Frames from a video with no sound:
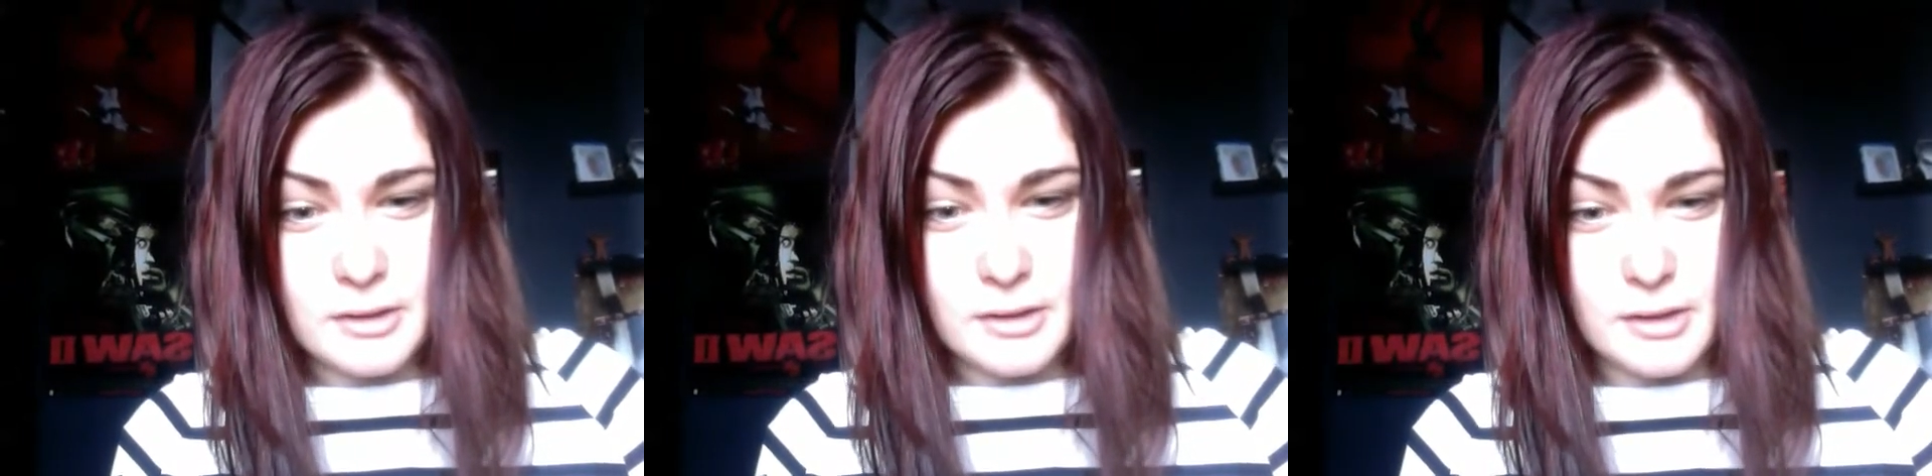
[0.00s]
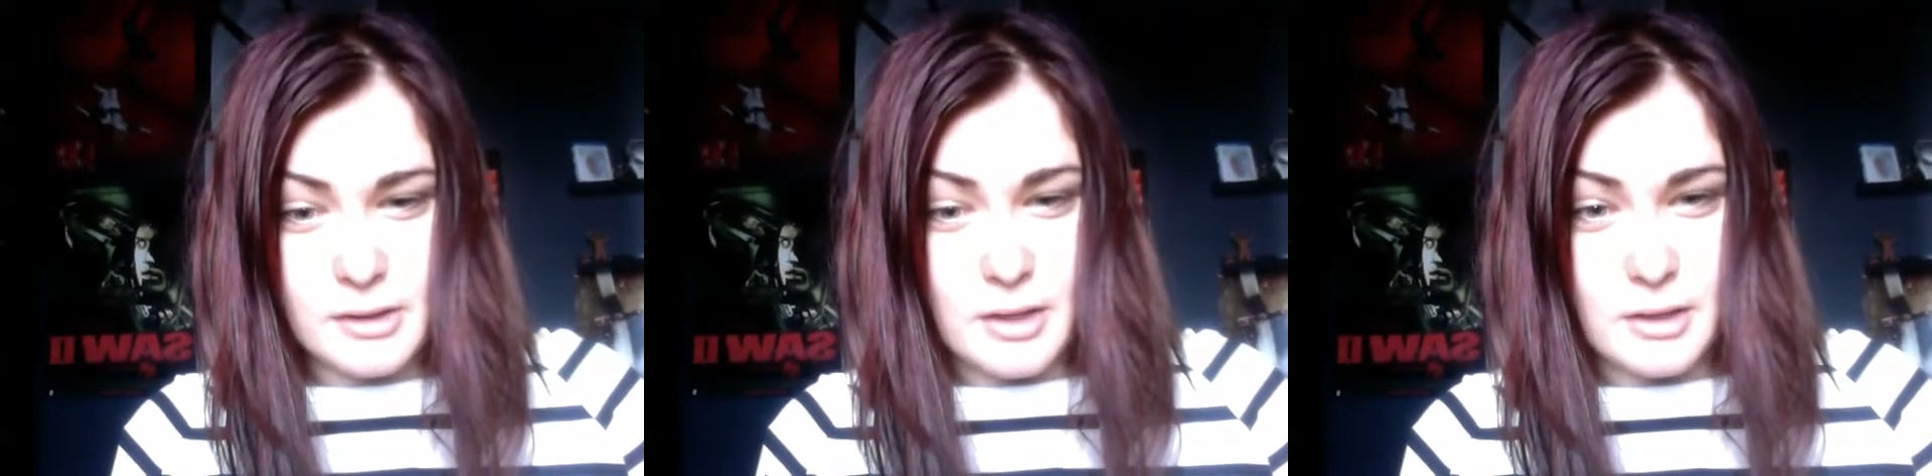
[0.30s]

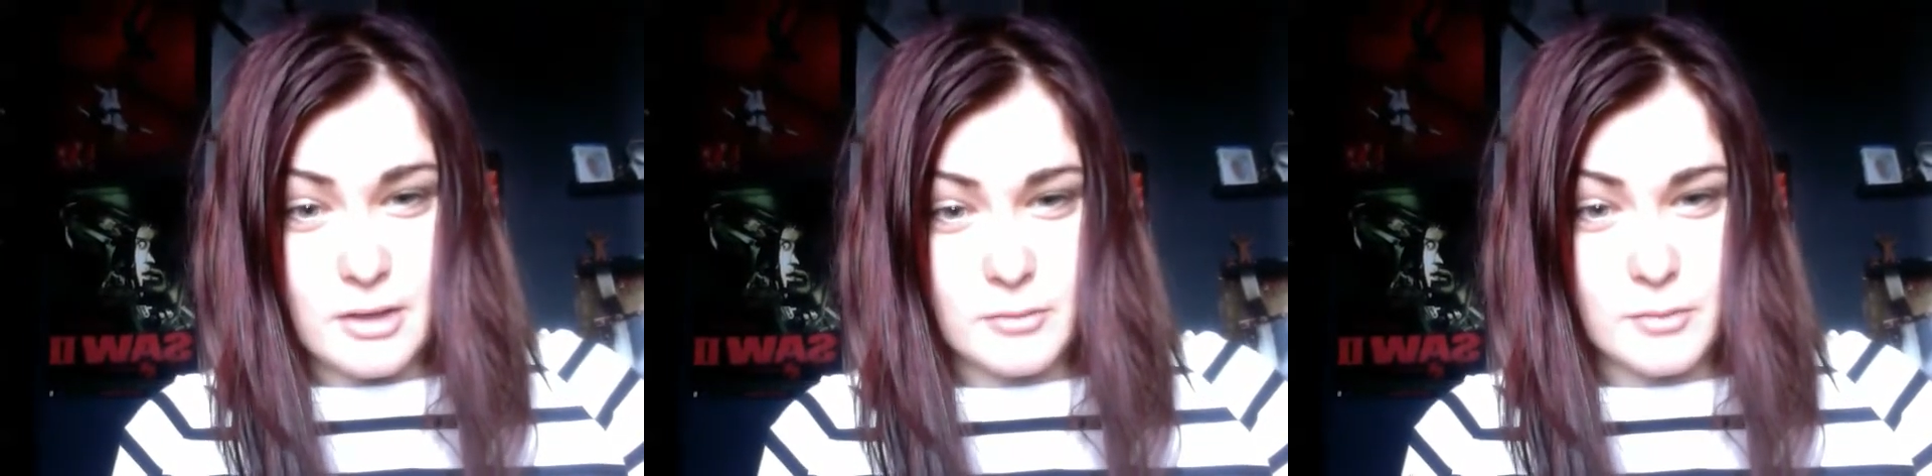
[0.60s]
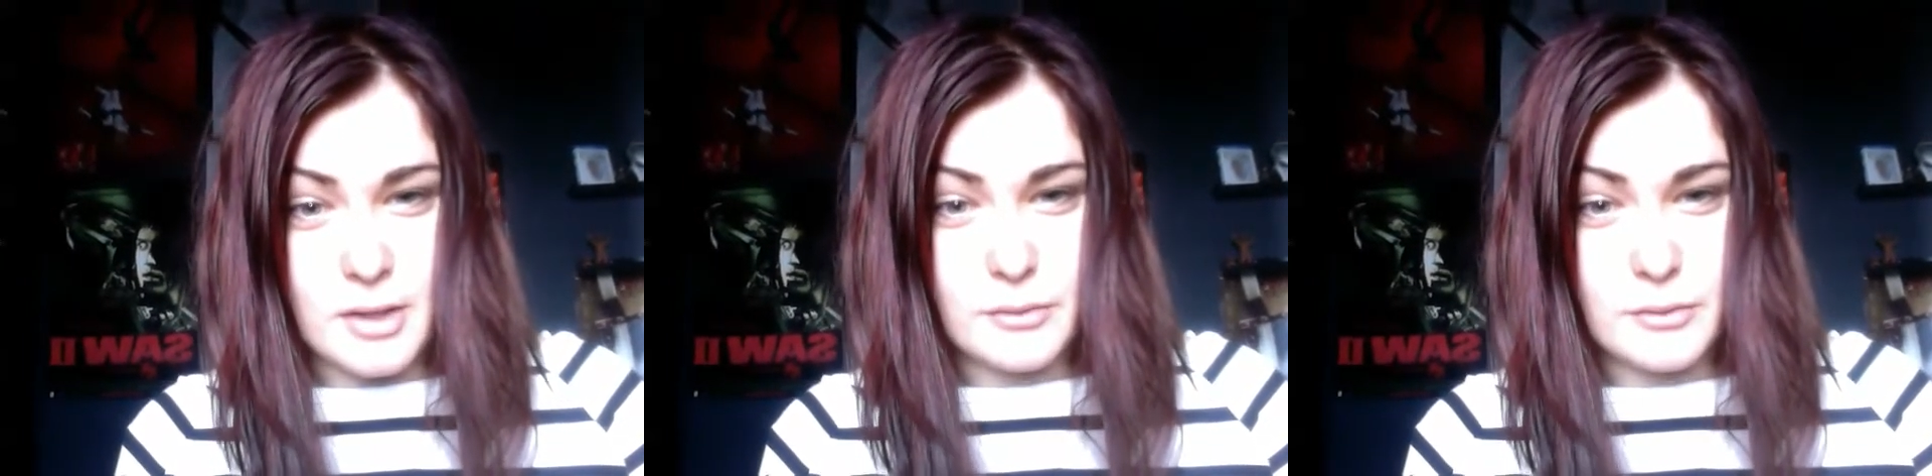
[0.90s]
a lot on
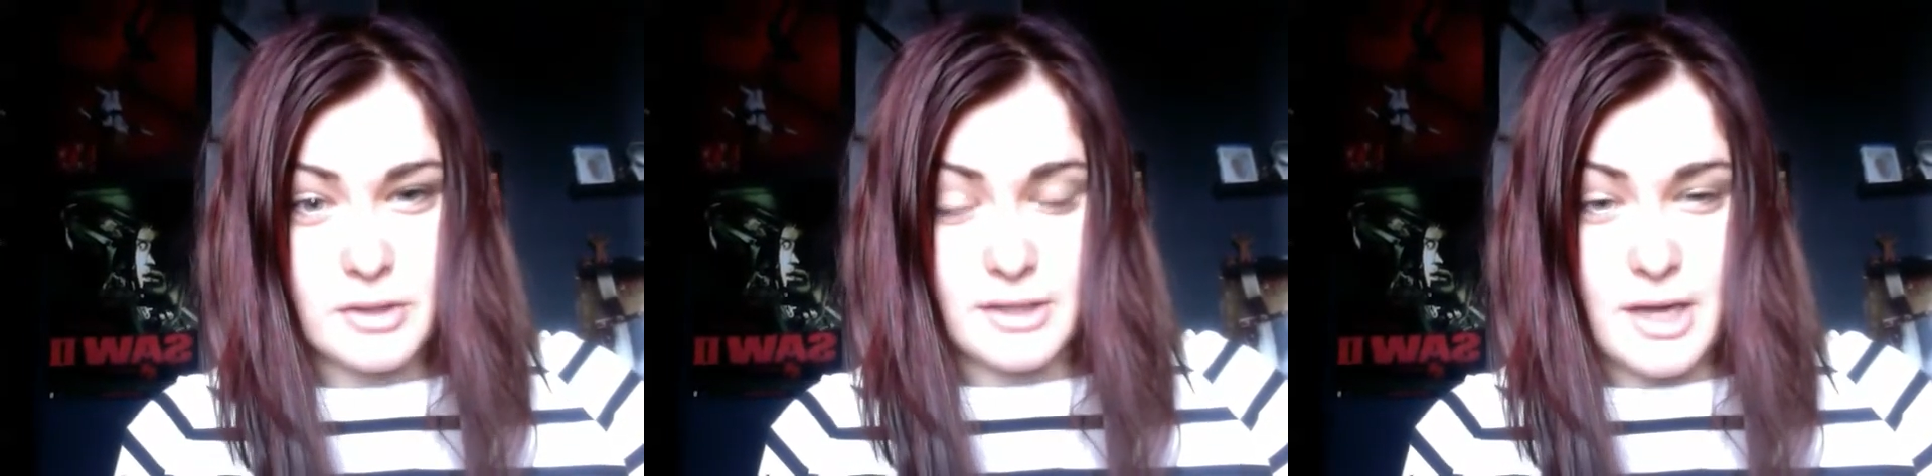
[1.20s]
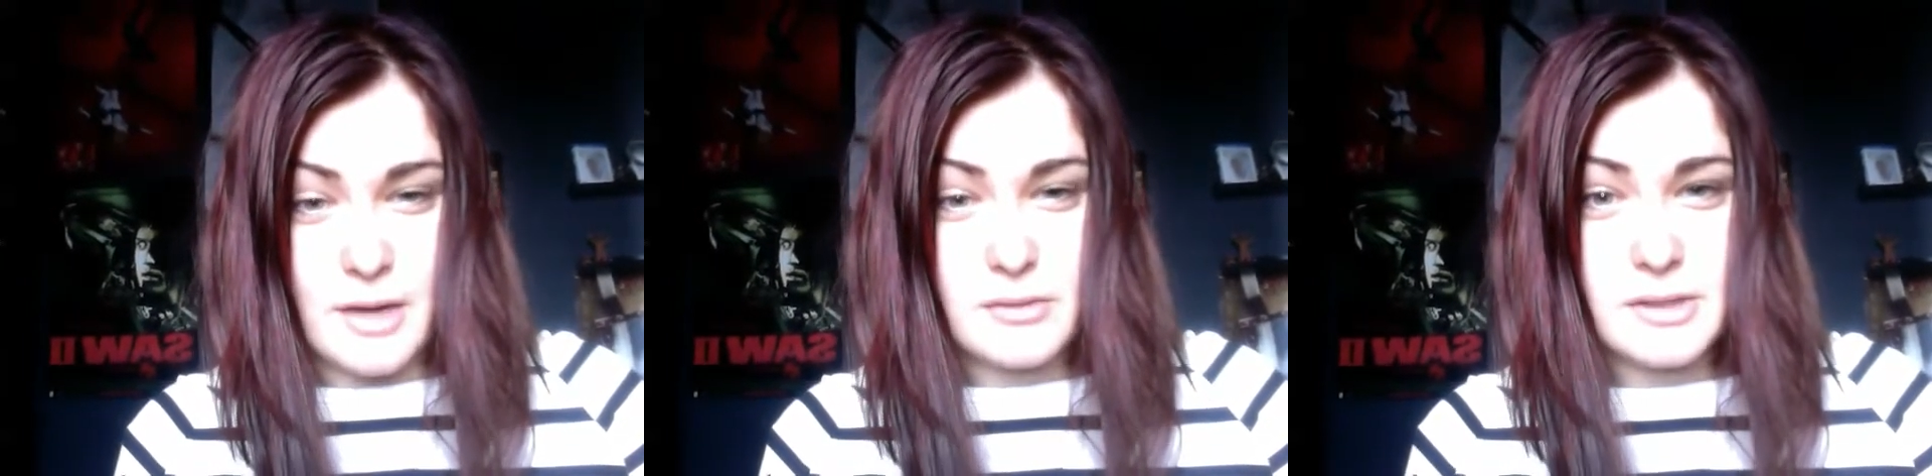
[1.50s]
my Twitter account